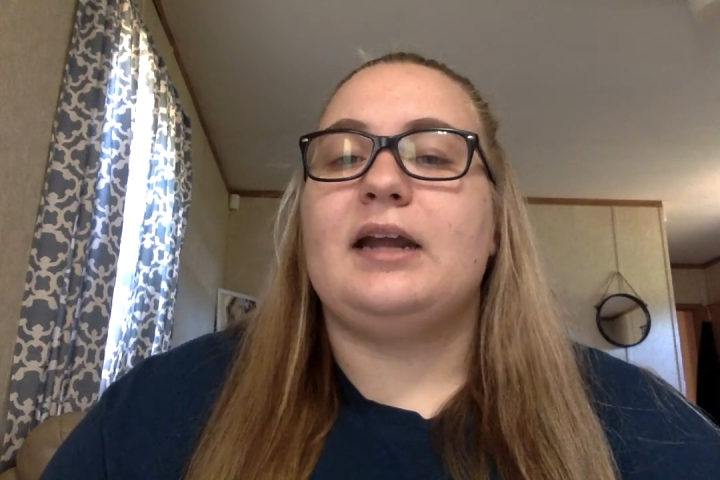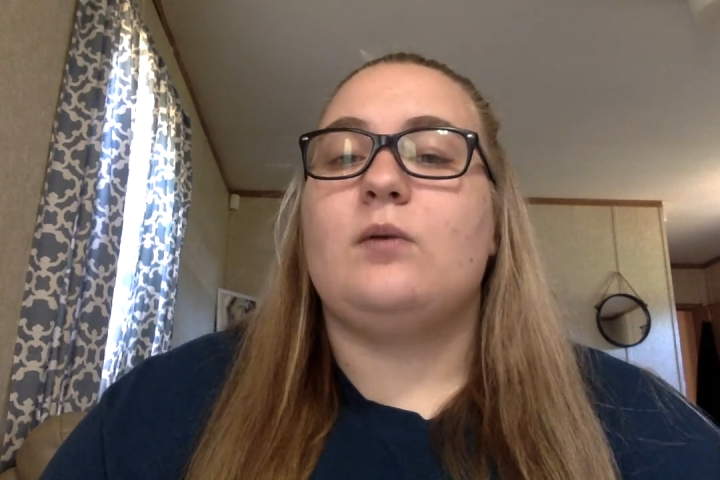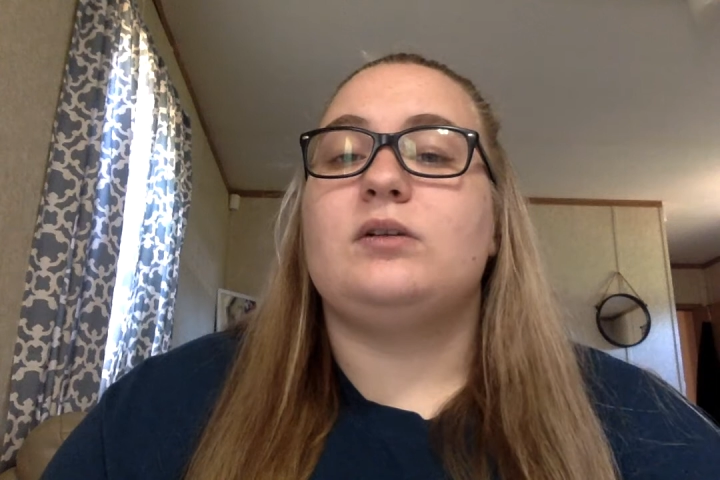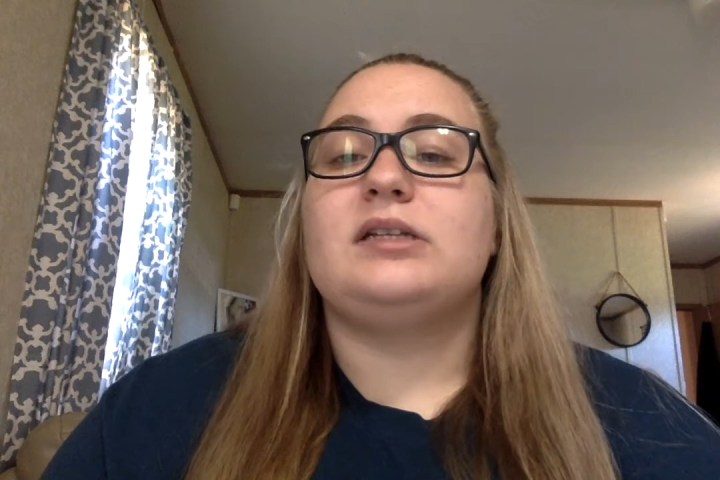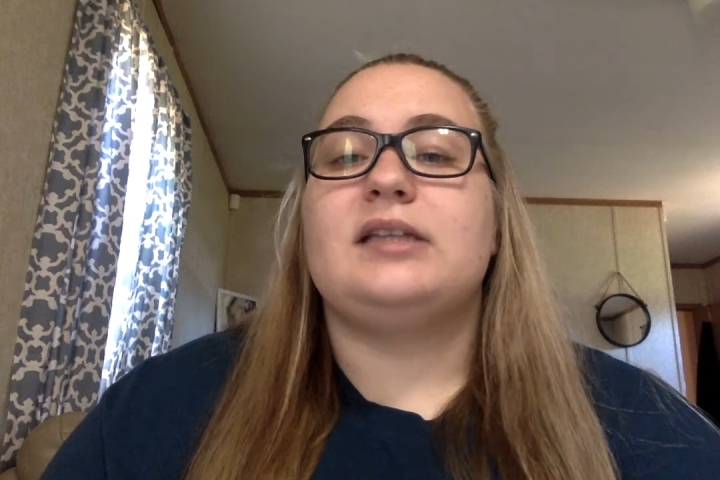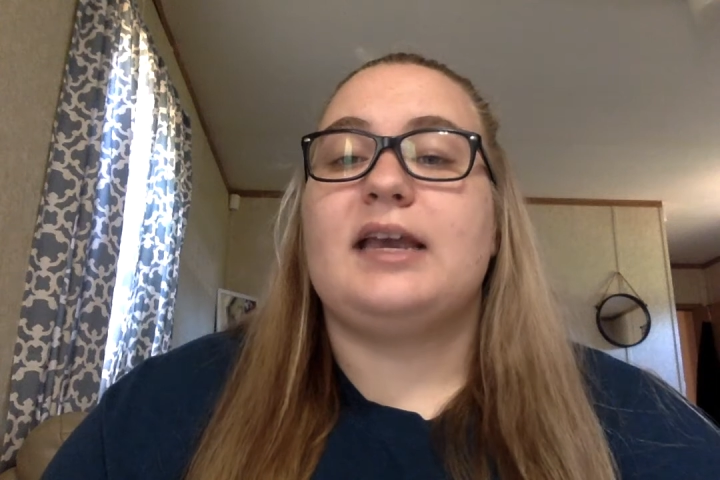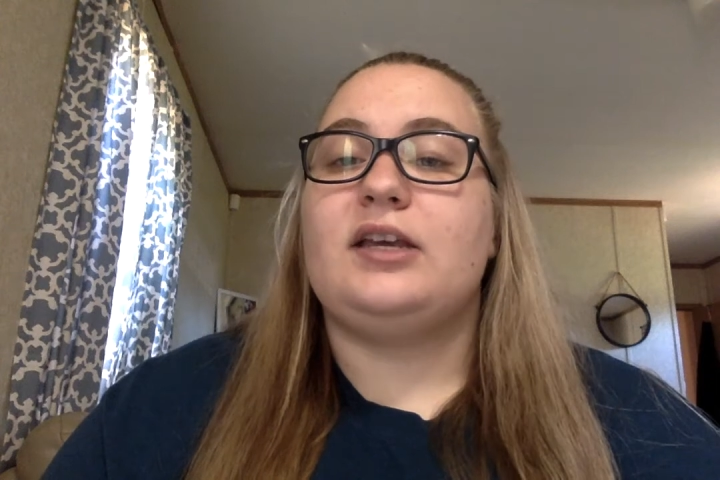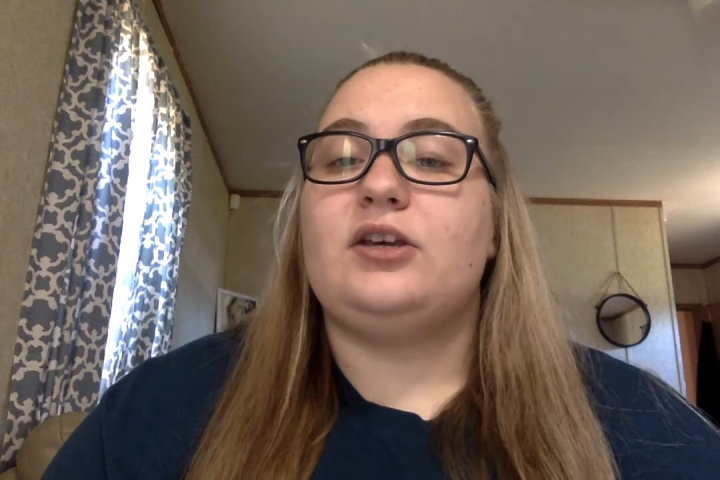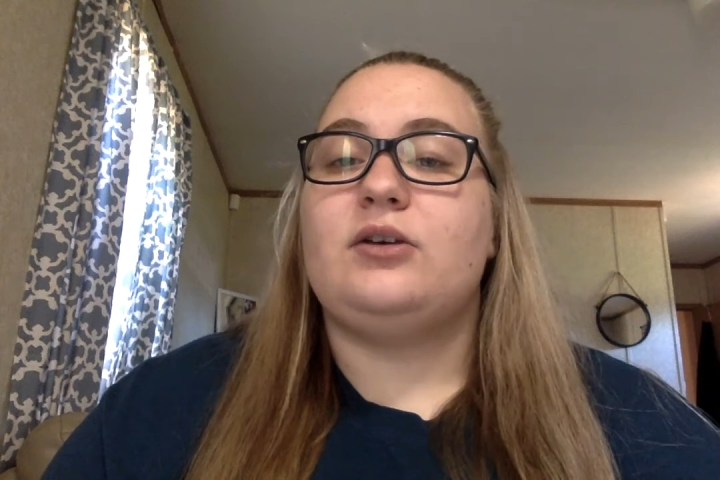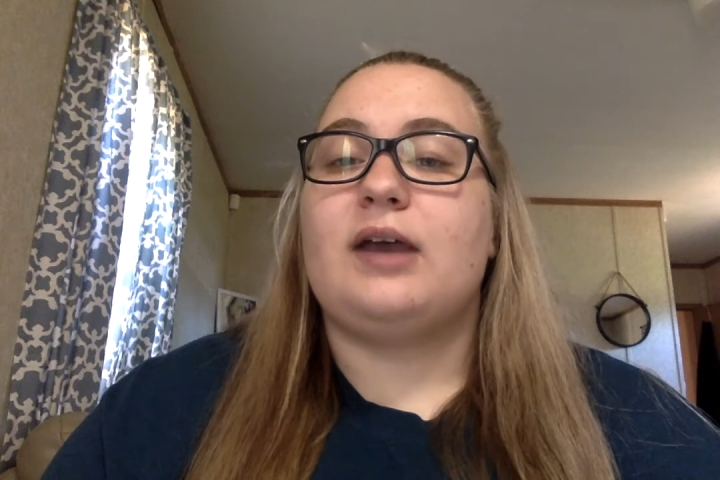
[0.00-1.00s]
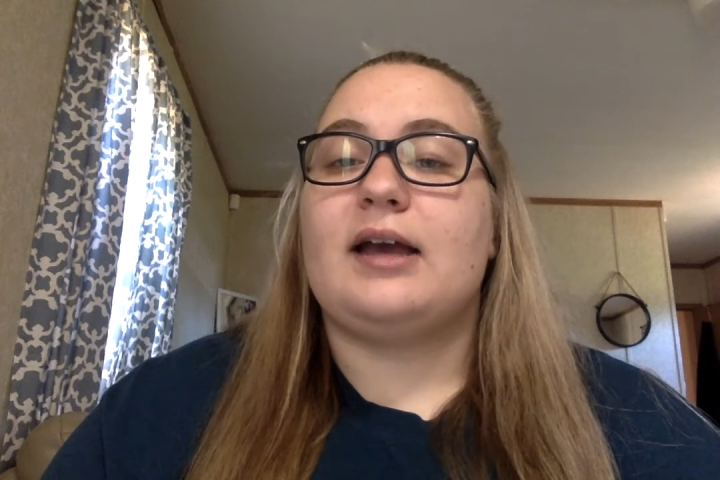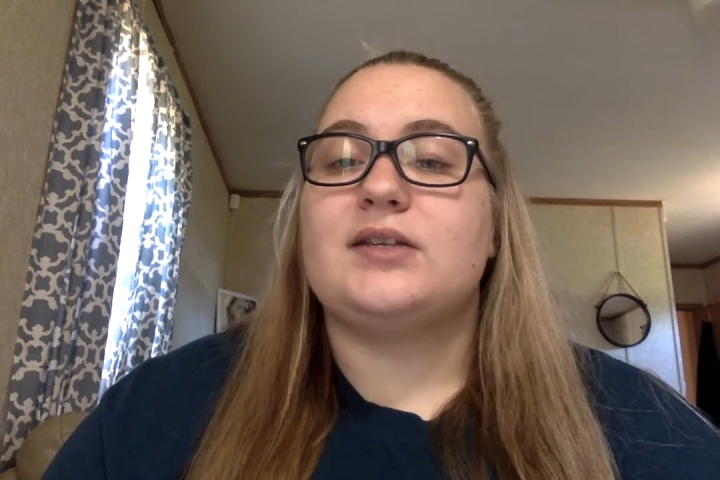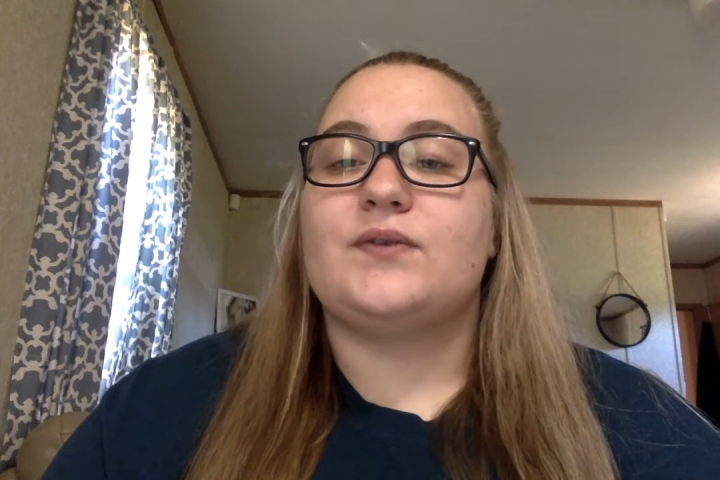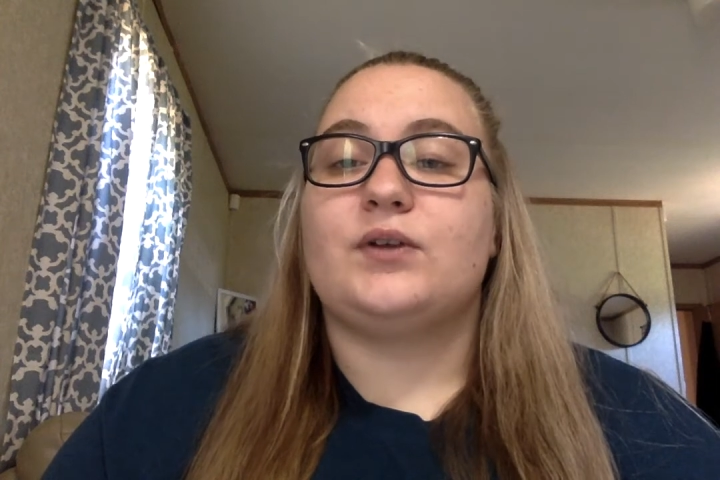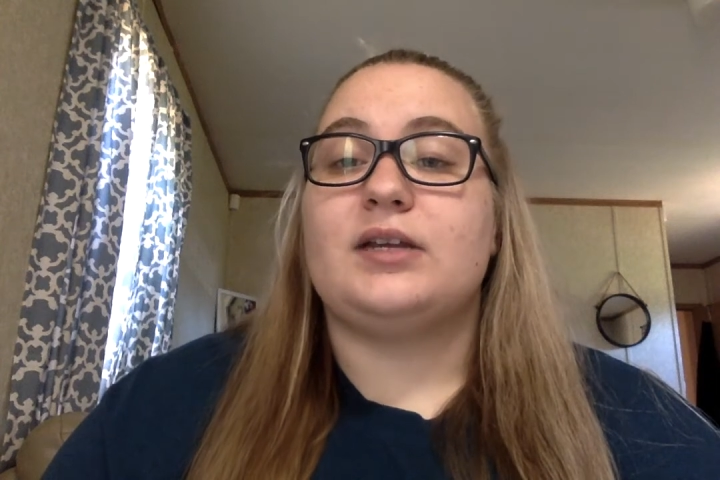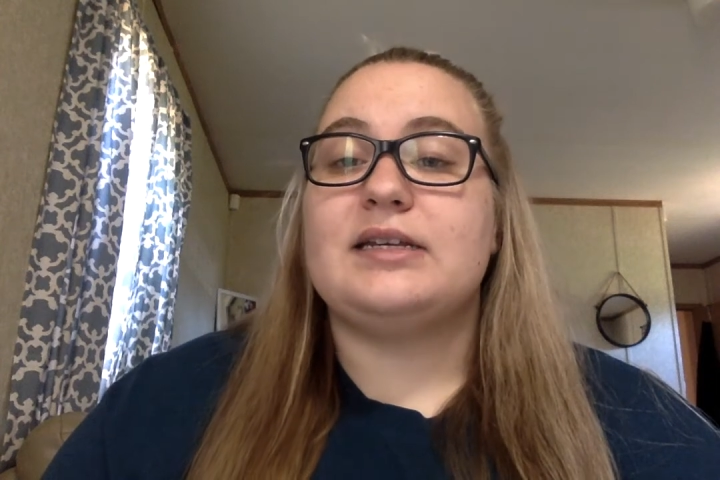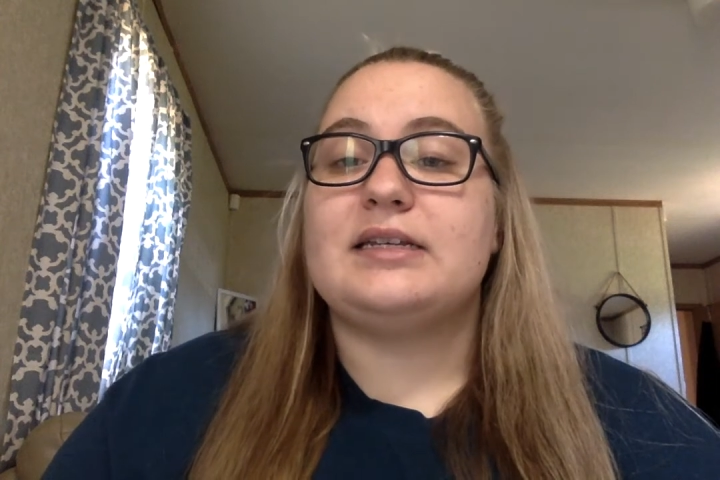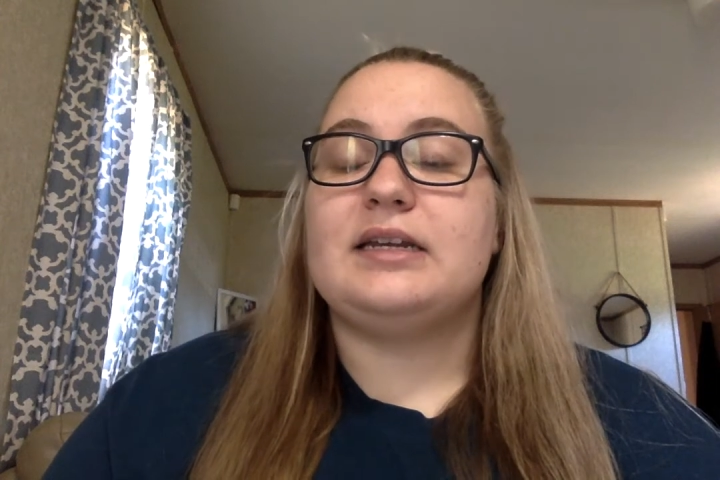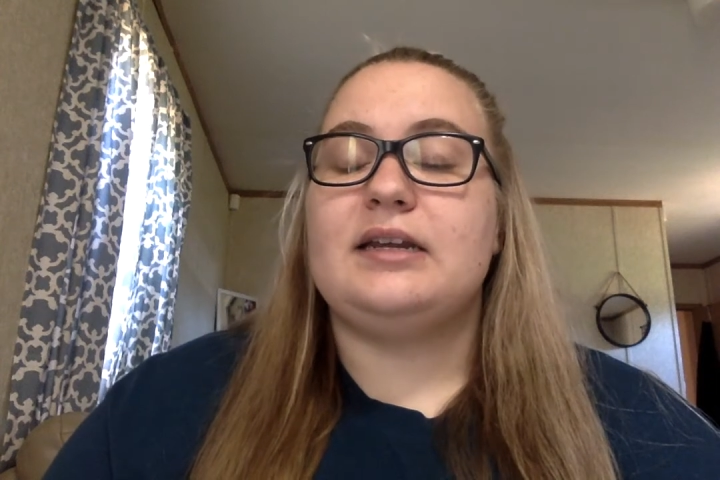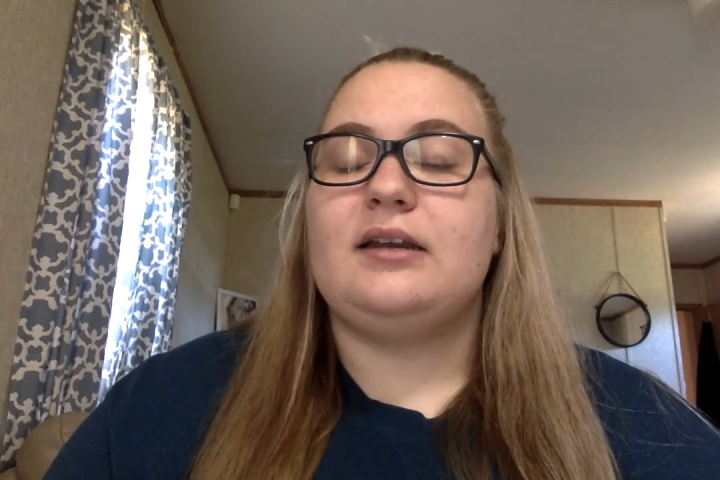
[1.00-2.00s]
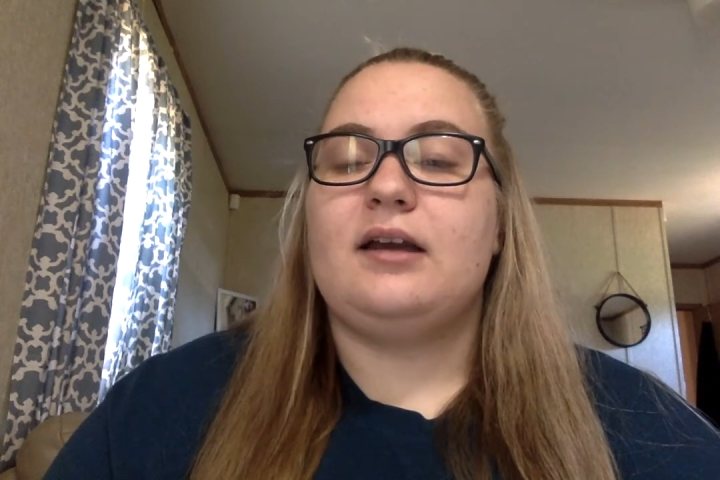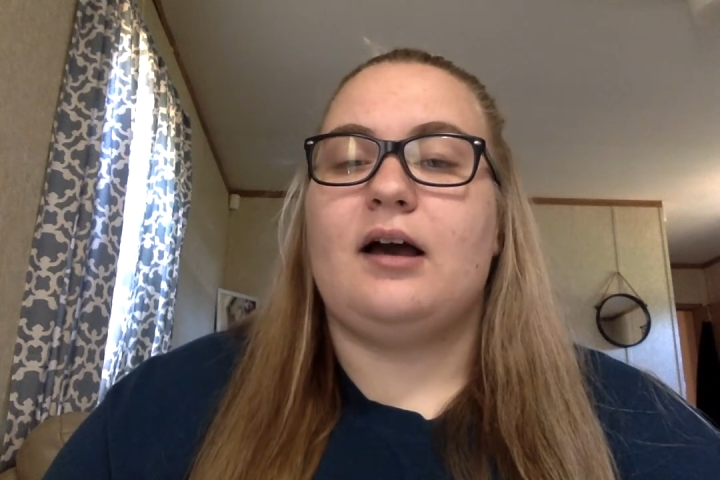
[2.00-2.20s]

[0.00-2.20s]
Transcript: I want to thank you guys for listening.